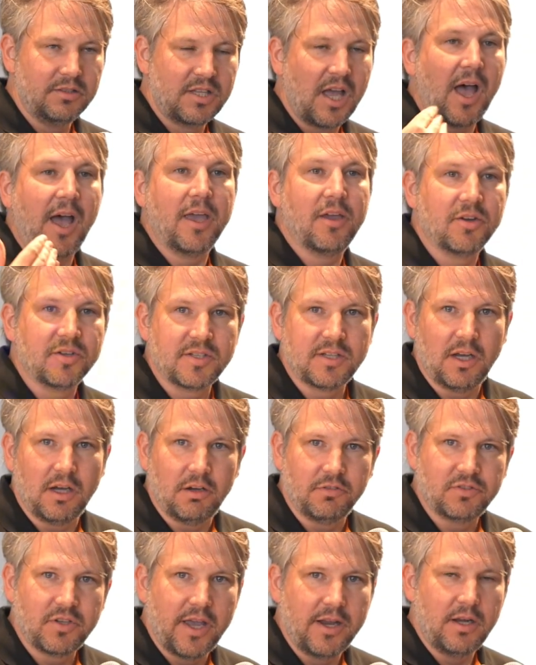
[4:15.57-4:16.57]
tie
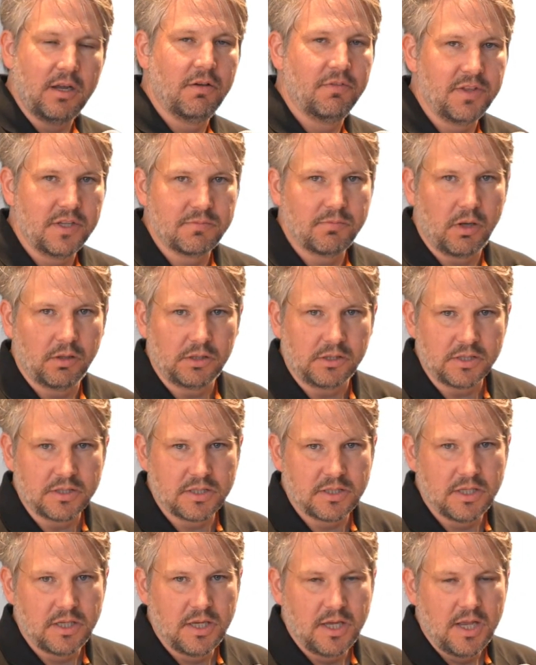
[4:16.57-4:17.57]
yourself to any of these
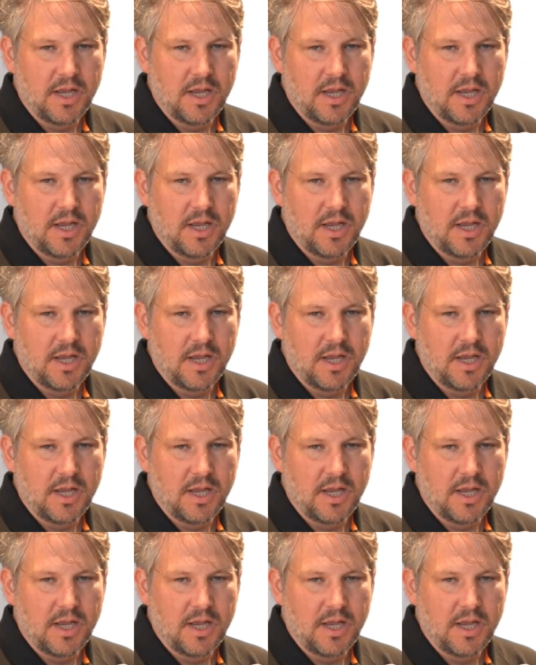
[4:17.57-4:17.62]
models.